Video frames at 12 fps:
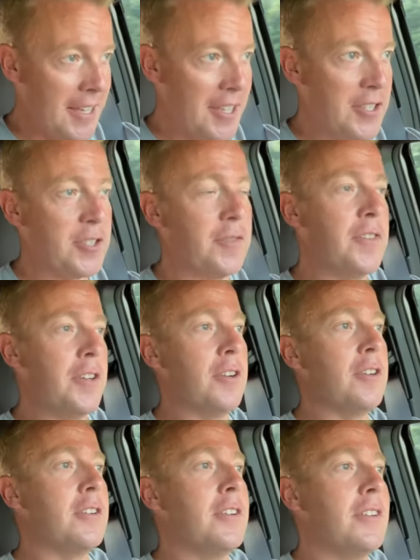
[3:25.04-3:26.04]
is the
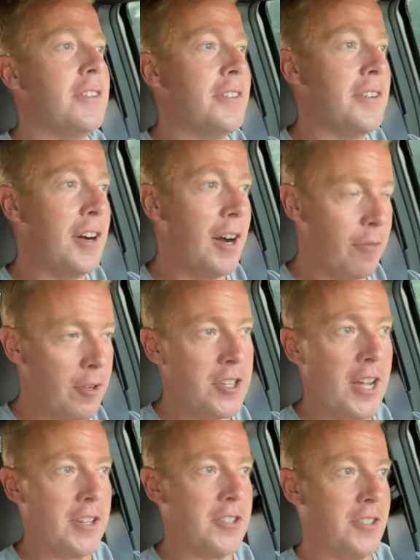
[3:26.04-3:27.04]
fear of
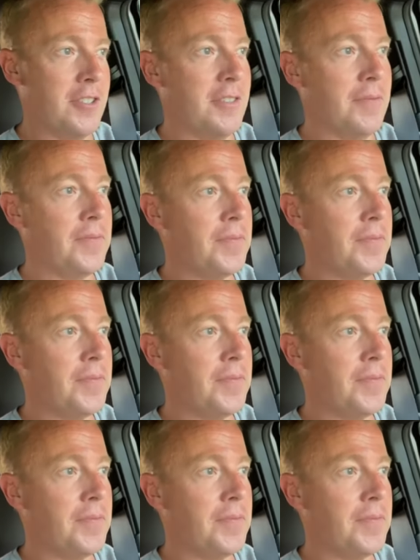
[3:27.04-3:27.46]
rejection.